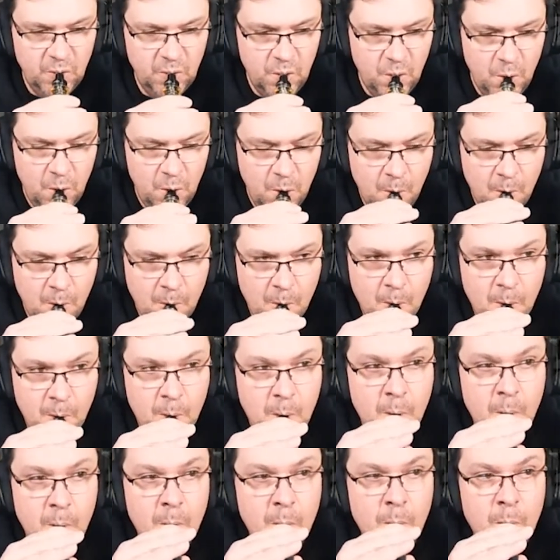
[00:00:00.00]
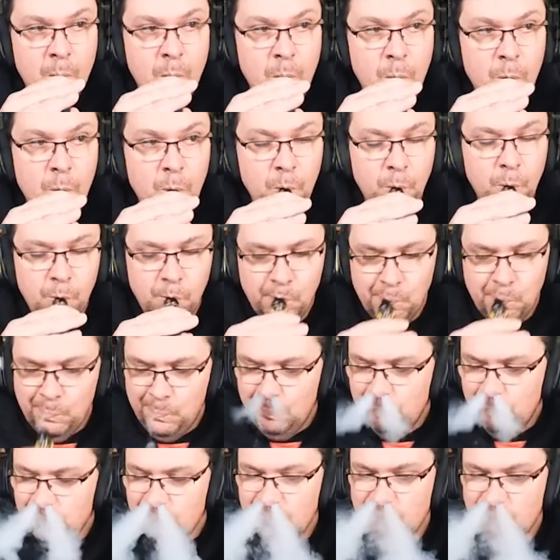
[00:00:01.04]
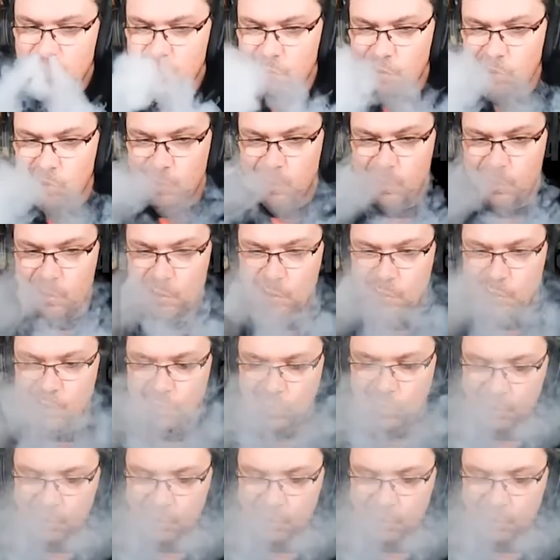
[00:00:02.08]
And I think now they're realizing with Reforger